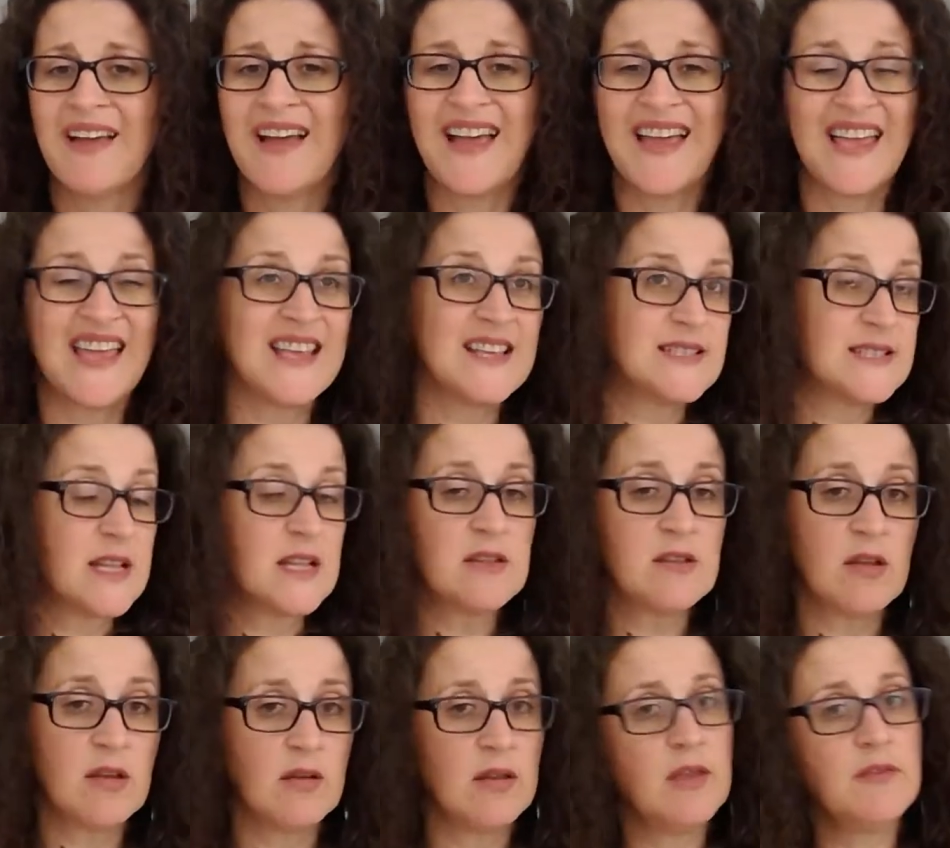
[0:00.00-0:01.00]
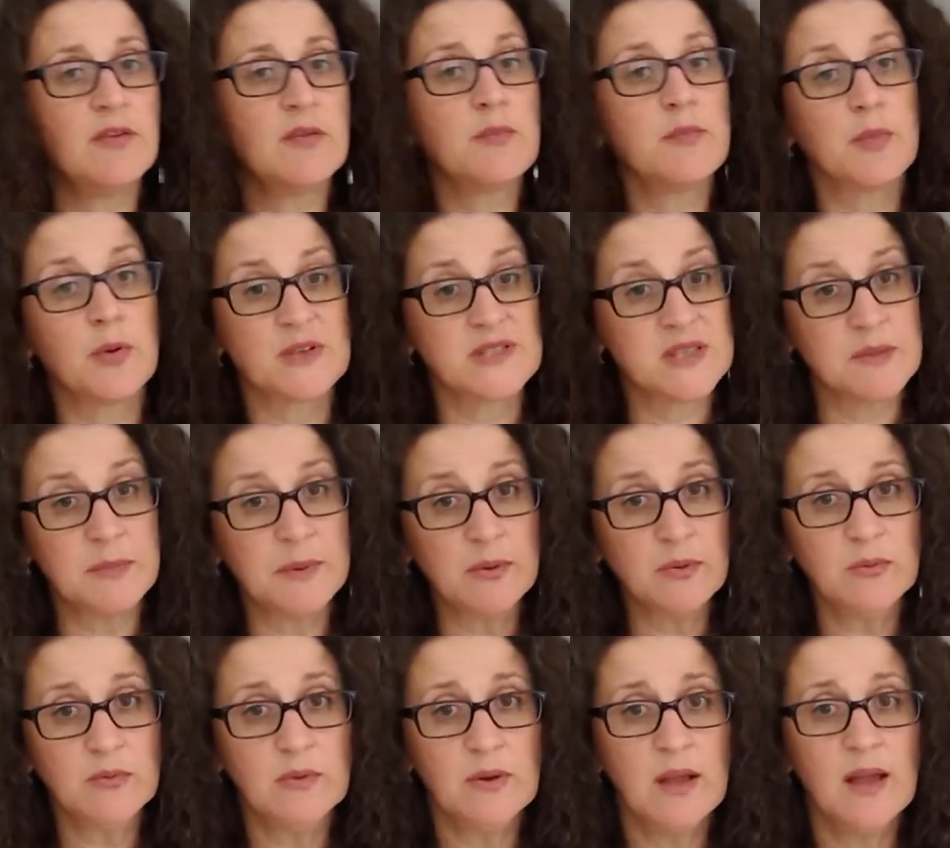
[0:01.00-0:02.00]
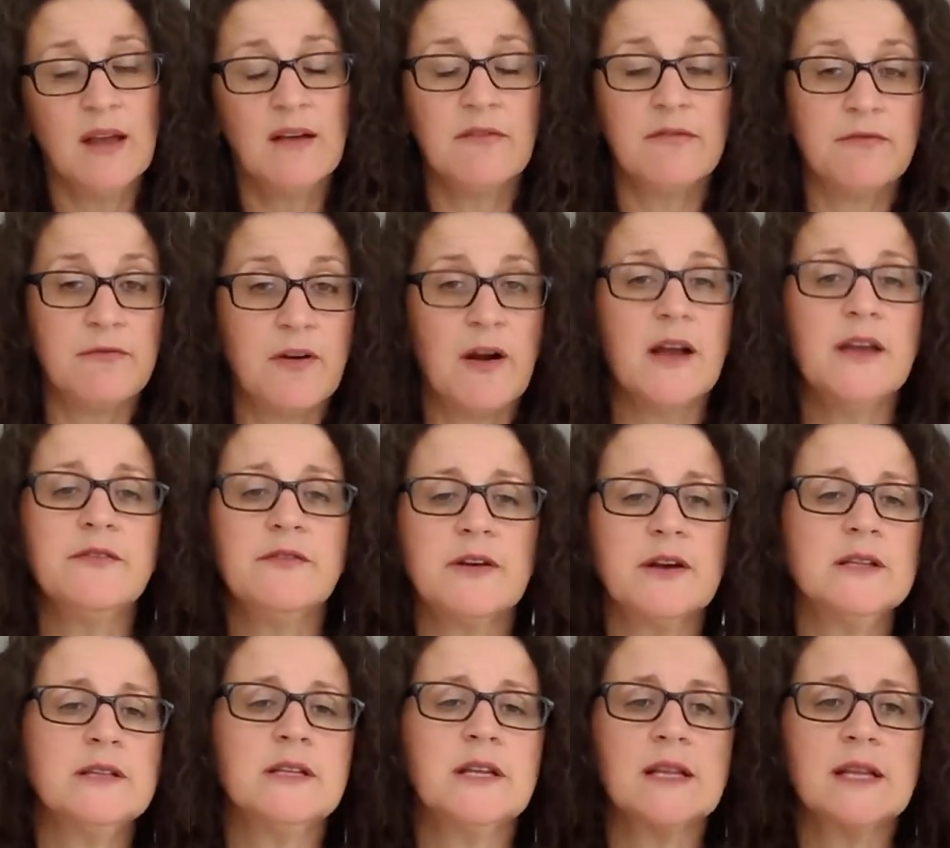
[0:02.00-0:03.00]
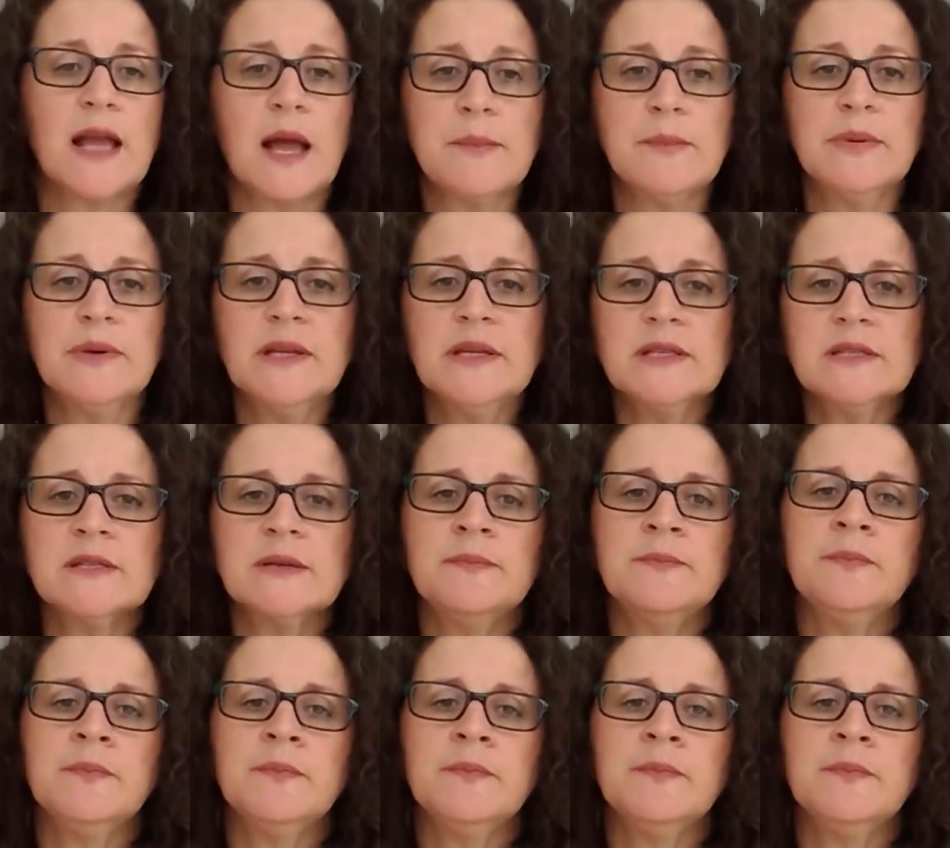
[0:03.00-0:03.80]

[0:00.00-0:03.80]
Is that even possible? 500 companies?